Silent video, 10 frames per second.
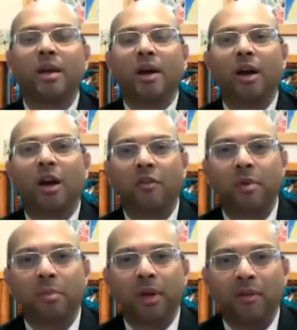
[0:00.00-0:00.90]
a lot of
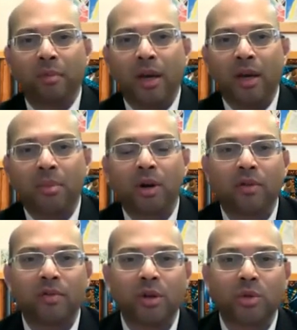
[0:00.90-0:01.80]
people have built up a lot
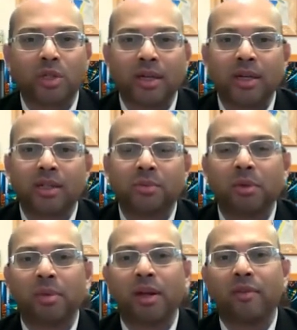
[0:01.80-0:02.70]
of new skills.
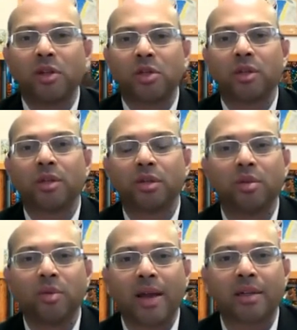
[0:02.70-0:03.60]
People have ventured into
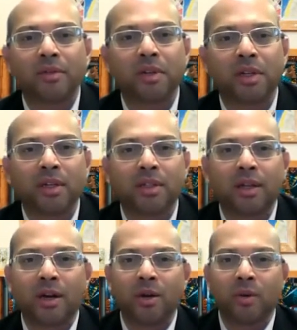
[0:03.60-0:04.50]
new activities.
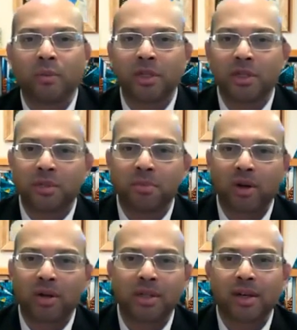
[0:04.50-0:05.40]
There are new business
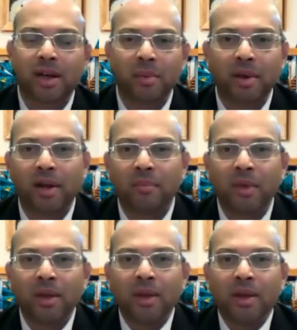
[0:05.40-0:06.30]
models that are coming up.
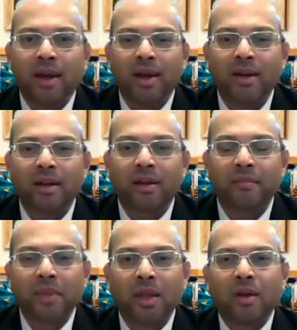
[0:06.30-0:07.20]
And
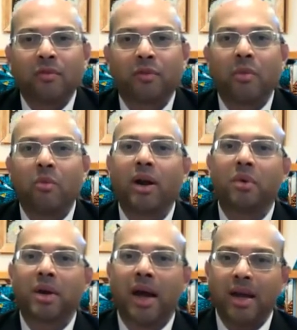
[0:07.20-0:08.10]
from
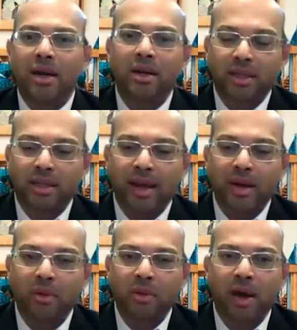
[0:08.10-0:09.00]
whatever I understand
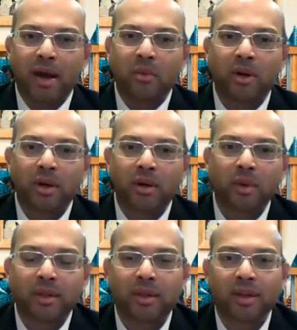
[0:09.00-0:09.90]
with my work
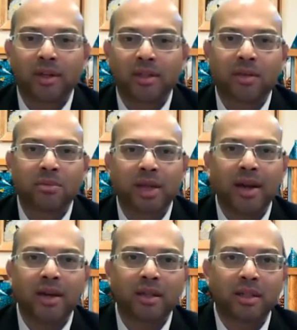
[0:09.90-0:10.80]
with some
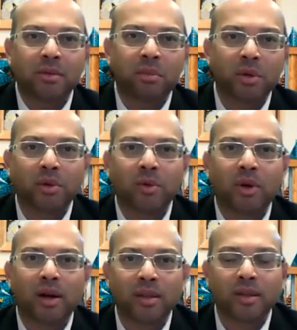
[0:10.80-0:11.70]
scientists and people who
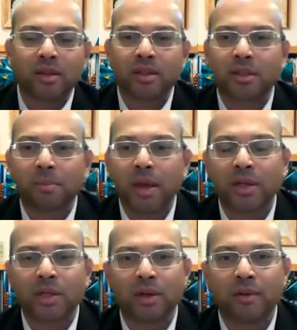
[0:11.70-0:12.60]
are in the
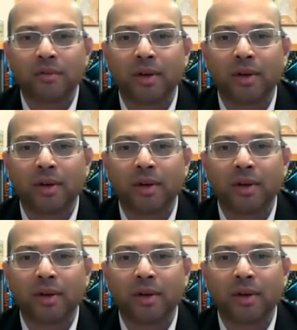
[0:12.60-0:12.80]
space of,